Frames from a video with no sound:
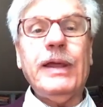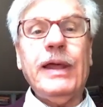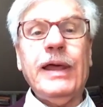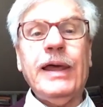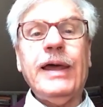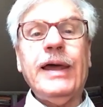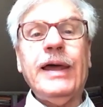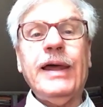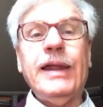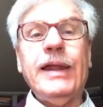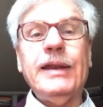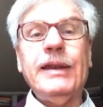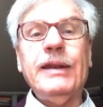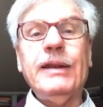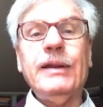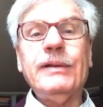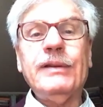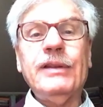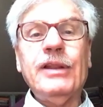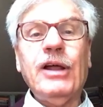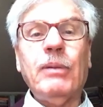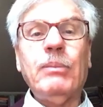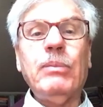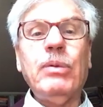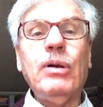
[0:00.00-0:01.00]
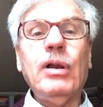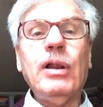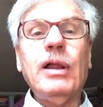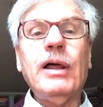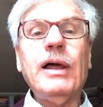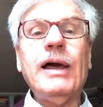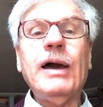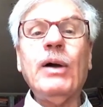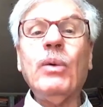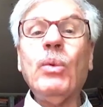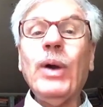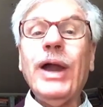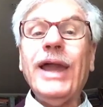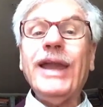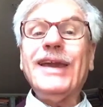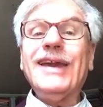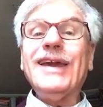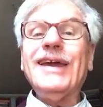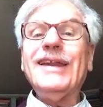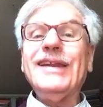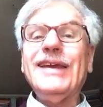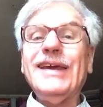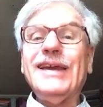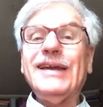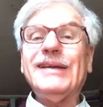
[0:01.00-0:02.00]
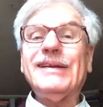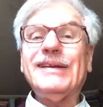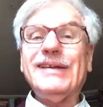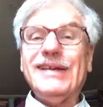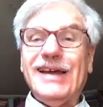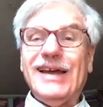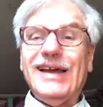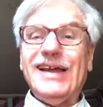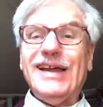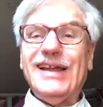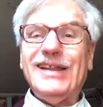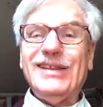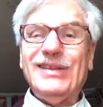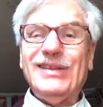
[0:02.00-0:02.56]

a double awakening, yeah?